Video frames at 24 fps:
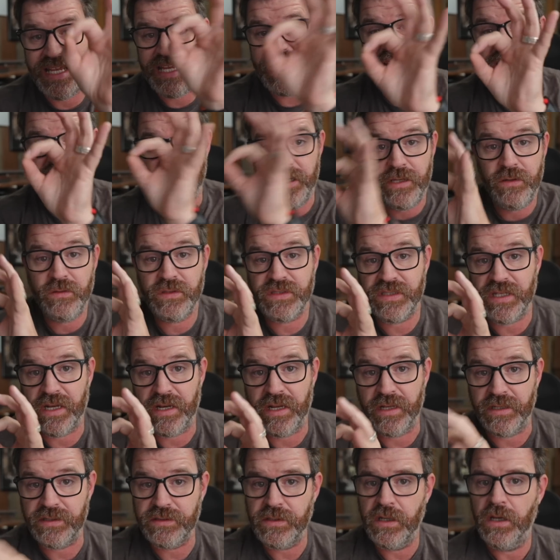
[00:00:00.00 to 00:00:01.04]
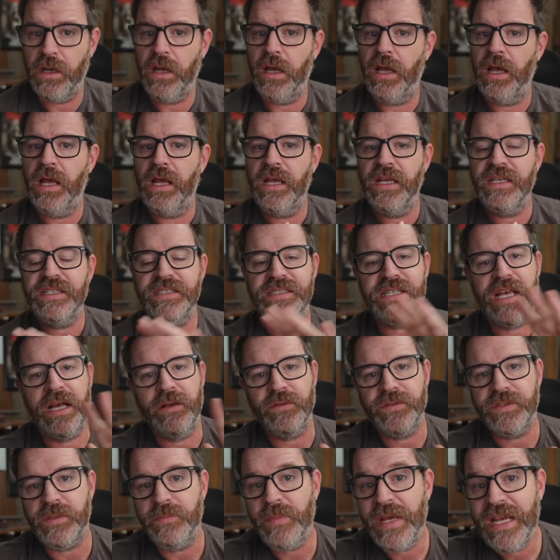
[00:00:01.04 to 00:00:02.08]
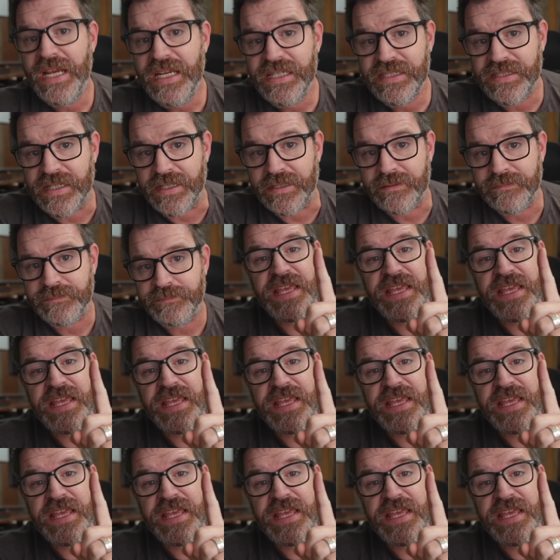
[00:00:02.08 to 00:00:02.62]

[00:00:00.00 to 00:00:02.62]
EQ settings, sounds amazing.